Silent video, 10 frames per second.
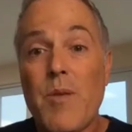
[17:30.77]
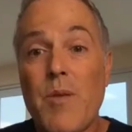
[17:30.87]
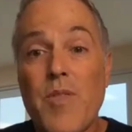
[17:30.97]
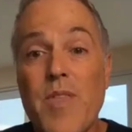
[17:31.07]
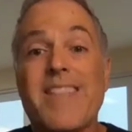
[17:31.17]

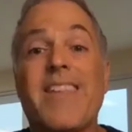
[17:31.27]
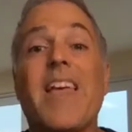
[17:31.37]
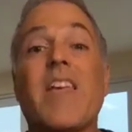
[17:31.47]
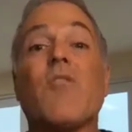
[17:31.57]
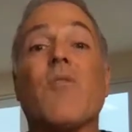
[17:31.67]
people that can
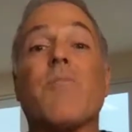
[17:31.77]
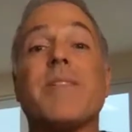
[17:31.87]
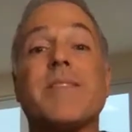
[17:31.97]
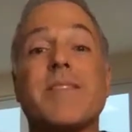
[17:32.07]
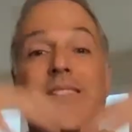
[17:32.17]
take your
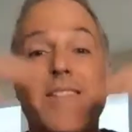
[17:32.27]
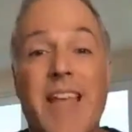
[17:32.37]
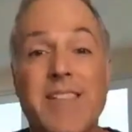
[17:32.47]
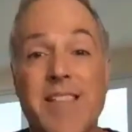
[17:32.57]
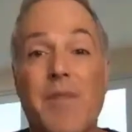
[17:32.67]
business to the
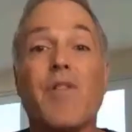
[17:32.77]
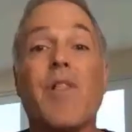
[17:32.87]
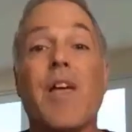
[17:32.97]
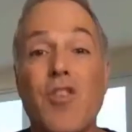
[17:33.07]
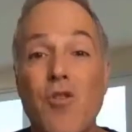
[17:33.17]
next level
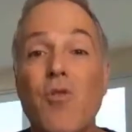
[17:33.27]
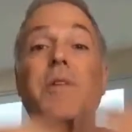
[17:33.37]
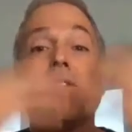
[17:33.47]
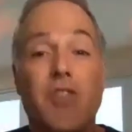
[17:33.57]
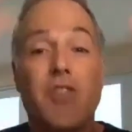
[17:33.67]
like you
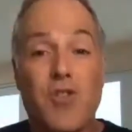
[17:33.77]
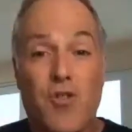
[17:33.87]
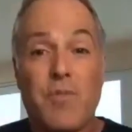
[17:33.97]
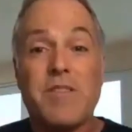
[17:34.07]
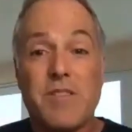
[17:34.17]
originally took
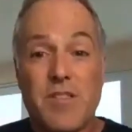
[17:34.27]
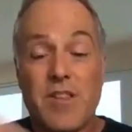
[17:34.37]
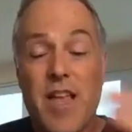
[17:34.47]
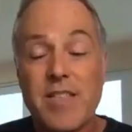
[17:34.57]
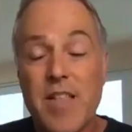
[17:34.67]
your business to
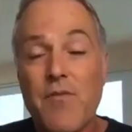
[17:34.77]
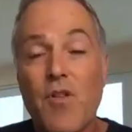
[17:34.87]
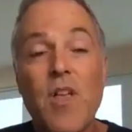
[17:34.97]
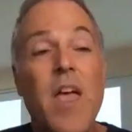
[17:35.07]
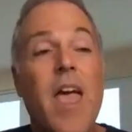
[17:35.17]
the next level.